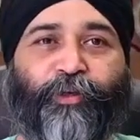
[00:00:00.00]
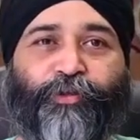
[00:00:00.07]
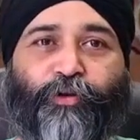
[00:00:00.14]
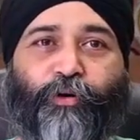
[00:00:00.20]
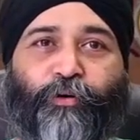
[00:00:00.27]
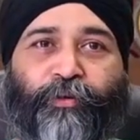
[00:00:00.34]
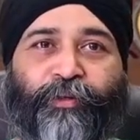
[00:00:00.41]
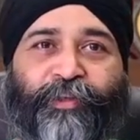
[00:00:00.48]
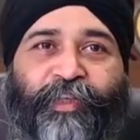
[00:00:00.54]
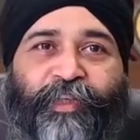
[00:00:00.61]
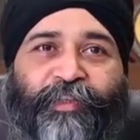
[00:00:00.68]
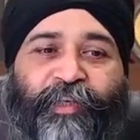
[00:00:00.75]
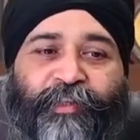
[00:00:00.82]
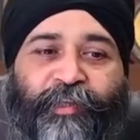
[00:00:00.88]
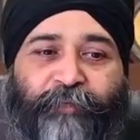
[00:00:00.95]
So
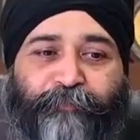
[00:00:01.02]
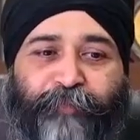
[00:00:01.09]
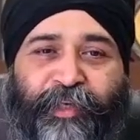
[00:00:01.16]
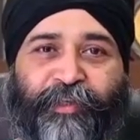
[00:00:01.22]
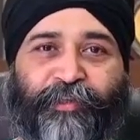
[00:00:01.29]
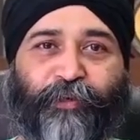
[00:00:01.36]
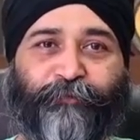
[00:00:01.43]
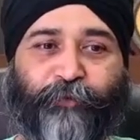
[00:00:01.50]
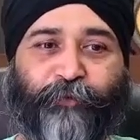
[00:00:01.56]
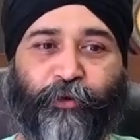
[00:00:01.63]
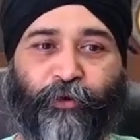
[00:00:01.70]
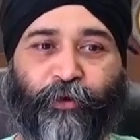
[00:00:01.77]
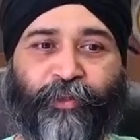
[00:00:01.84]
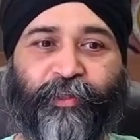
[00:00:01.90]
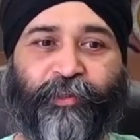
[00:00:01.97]
this is a piece of
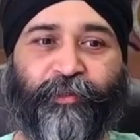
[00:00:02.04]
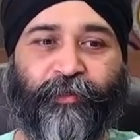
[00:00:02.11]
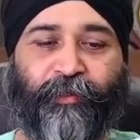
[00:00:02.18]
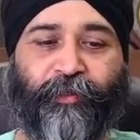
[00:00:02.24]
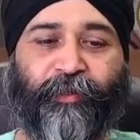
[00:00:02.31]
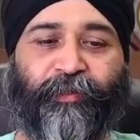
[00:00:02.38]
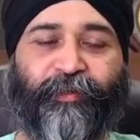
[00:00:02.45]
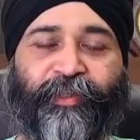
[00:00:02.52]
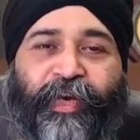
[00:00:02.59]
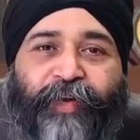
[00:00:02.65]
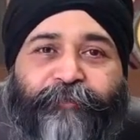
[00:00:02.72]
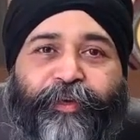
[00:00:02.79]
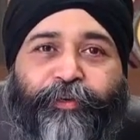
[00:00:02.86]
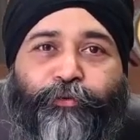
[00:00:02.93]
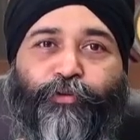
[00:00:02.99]
cloth
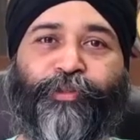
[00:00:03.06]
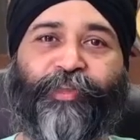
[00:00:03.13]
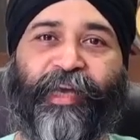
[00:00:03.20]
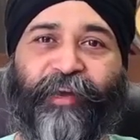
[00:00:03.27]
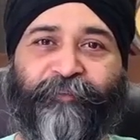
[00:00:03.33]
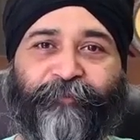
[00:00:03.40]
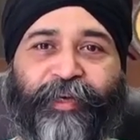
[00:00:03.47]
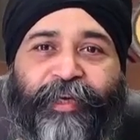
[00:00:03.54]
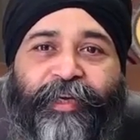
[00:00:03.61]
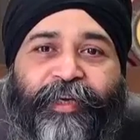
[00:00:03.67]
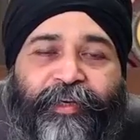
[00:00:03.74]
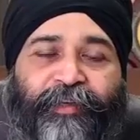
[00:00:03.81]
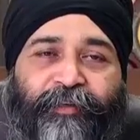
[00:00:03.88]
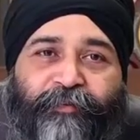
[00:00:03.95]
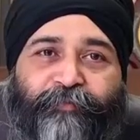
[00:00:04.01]
that we use every
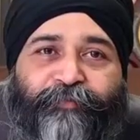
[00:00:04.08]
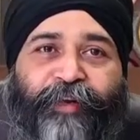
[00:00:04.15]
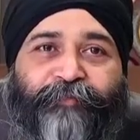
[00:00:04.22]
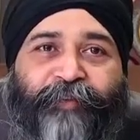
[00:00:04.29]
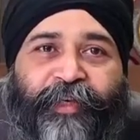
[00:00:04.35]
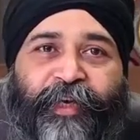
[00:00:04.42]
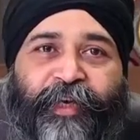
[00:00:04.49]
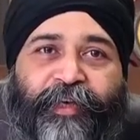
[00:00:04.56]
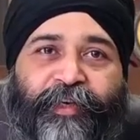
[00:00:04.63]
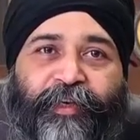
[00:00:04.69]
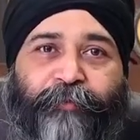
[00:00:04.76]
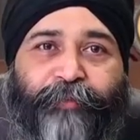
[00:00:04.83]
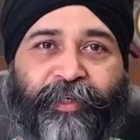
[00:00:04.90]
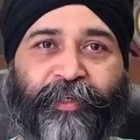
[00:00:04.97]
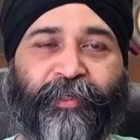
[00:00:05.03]
day when we tie
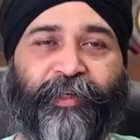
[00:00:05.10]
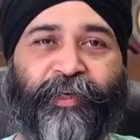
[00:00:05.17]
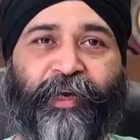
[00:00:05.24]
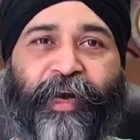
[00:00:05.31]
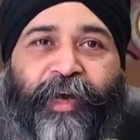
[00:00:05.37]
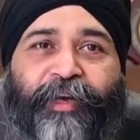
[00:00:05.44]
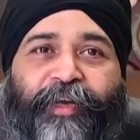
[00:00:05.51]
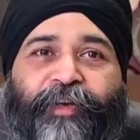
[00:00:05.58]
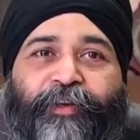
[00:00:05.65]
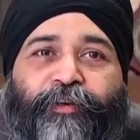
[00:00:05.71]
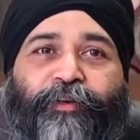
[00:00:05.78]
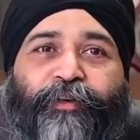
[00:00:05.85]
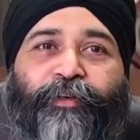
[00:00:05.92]
our beard, and in